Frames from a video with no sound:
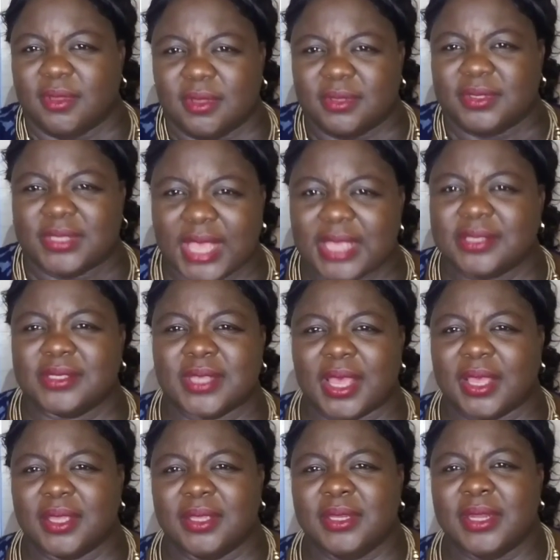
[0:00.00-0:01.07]
tighter
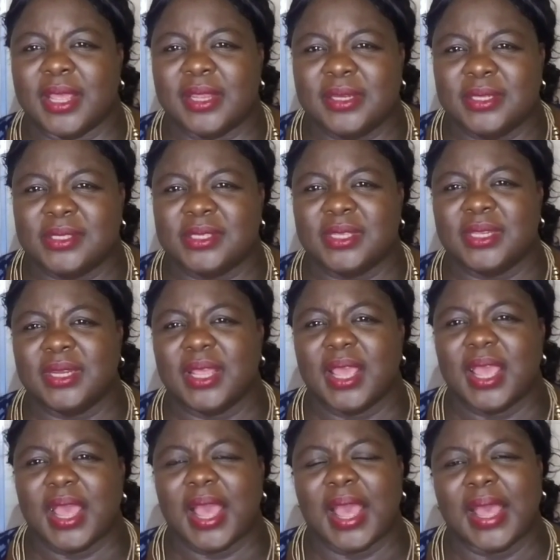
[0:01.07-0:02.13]
in editing,
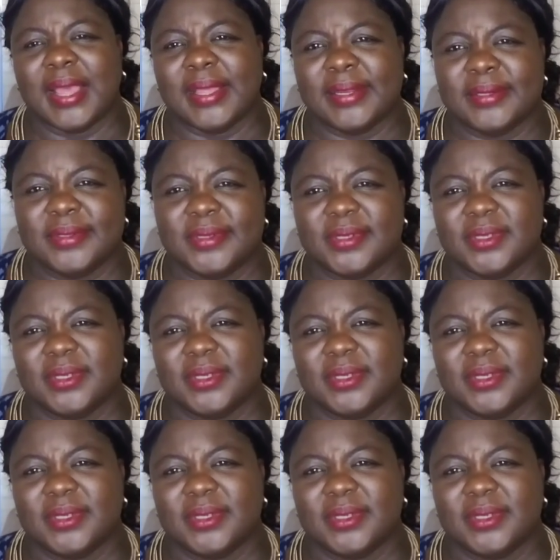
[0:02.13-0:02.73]
and